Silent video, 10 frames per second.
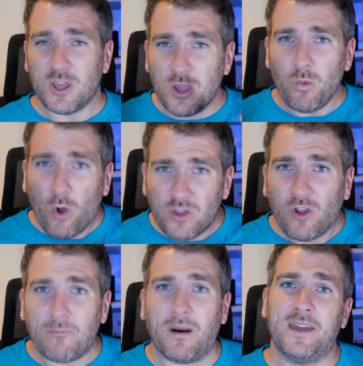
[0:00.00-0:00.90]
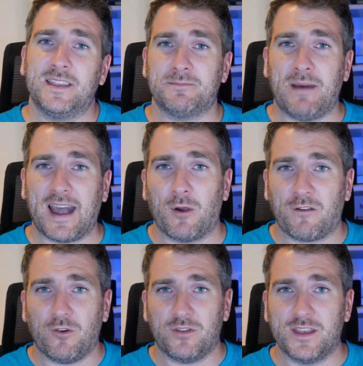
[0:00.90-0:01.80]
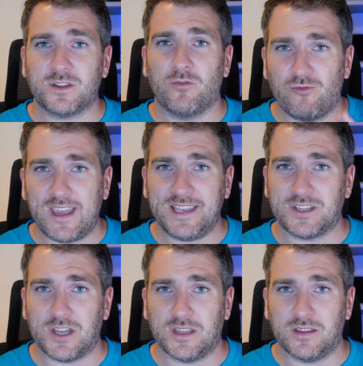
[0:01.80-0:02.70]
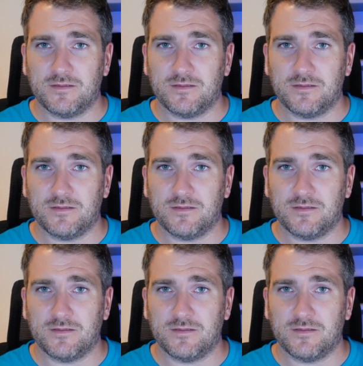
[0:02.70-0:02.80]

You would not buy this MacBook for this reason.